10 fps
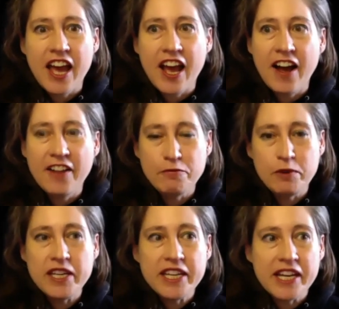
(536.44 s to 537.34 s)
on
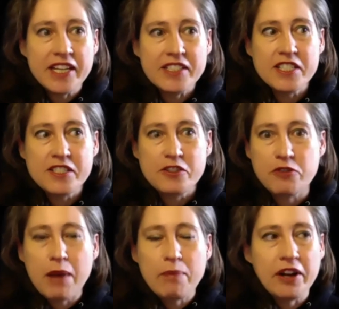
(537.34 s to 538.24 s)
weekends,
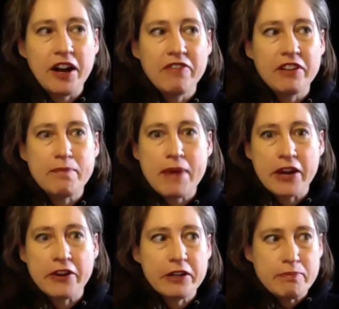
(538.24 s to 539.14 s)
drop it off at a
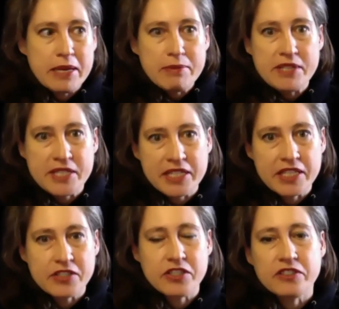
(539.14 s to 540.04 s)
parrot
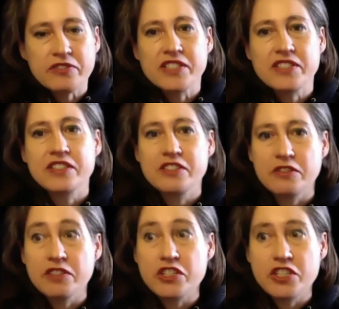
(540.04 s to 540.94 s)
babysitting service
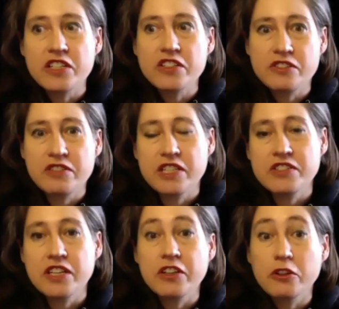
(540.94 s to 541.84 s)
so that she could do
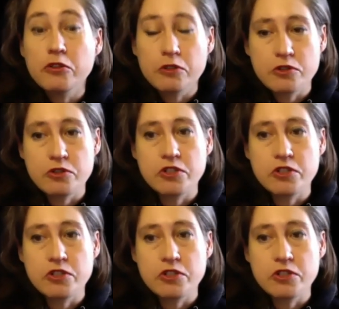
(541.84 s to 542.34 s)
things like go grocery